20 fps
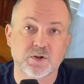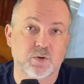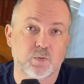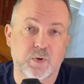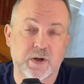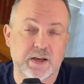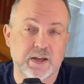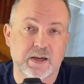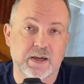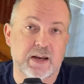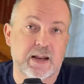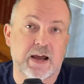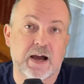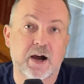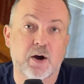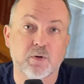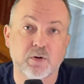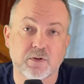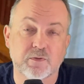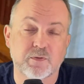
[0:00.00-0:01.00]
waiting an
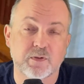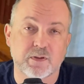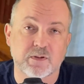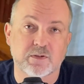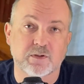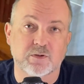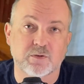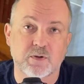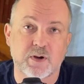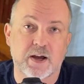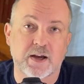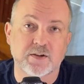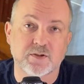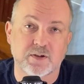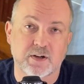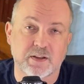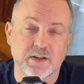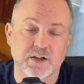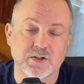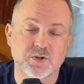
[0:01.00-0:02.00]
hour for this attraction
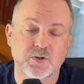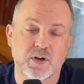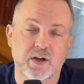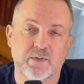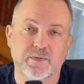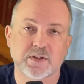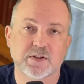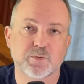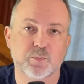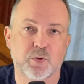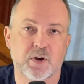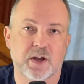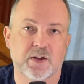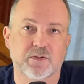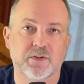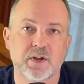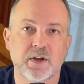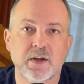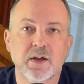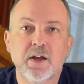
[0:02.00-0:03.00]
unless you have
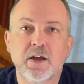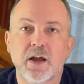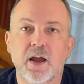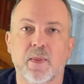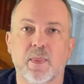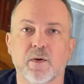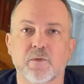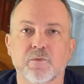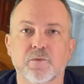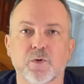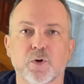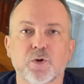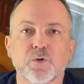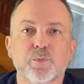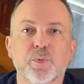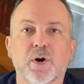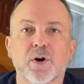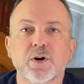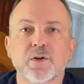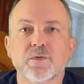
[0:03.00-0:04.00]
Express. And the first
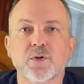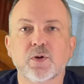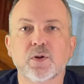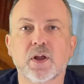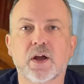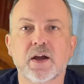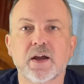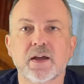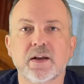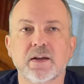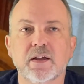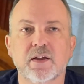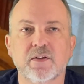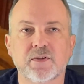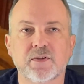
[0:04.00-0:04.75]
part of your line is,